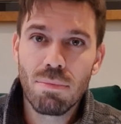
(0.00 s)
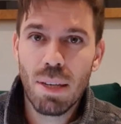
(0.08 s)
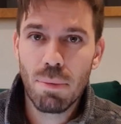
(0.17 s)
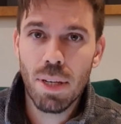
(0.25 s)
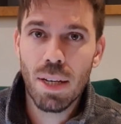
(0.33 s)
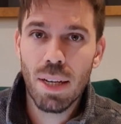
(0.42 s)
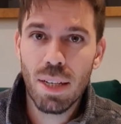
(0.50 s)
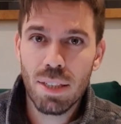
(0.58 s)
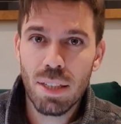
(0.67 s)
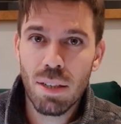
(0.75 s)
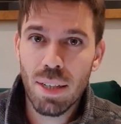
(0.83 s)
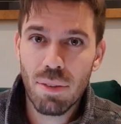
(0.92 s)
Maybe I
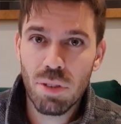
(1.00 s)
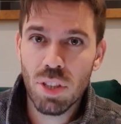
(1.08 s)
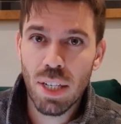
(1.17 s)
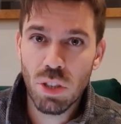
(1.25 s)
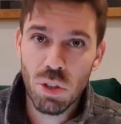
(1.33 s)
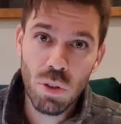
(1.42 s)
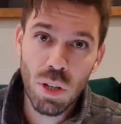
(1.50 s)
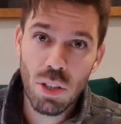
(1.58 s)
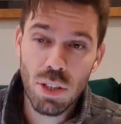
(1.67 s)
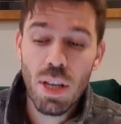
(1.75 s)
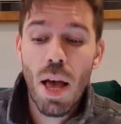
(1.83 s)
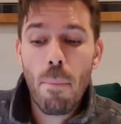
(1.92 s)
actually only have to change two
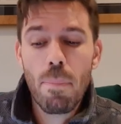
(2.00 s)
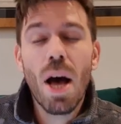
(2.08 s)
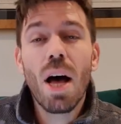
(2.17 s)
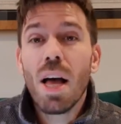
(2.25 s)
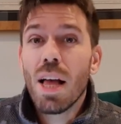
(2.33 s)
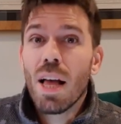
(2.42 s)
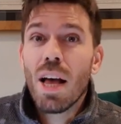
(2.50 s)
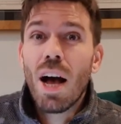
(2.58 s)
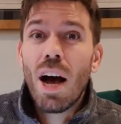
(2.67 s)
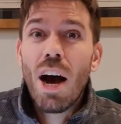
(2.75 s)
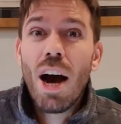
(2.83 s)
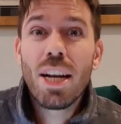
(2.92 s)
classes. But
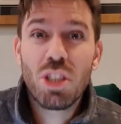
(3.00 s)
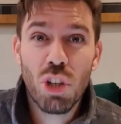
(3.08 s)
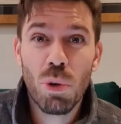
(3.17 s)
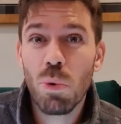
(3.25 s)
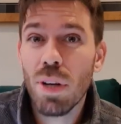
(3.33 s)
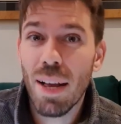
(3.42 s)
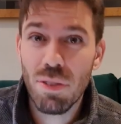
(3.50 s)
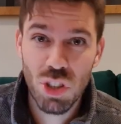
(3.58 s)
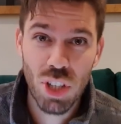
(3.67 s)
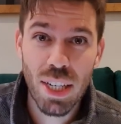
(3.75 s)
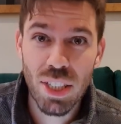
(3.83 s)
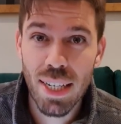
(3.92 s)
I don't want to have to
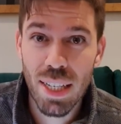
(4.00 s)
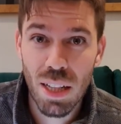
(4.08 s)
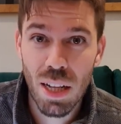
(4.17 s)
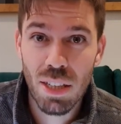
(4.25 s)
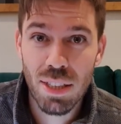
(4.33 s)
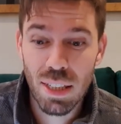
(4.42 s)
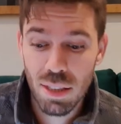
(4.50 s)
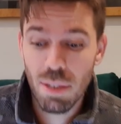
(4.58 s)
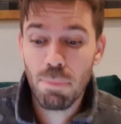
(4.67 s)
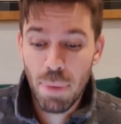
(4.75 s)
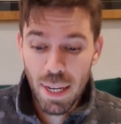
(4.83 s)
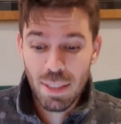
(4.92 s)
change any classes,
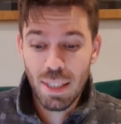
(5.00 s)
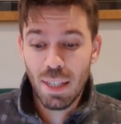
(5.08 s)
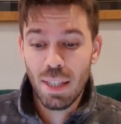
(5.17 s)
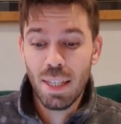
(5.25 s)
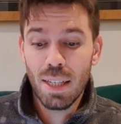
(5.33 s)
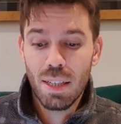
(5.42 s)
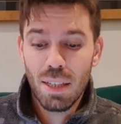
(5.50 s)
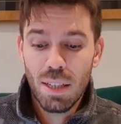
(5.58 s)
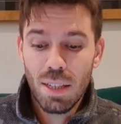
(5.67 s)
basically.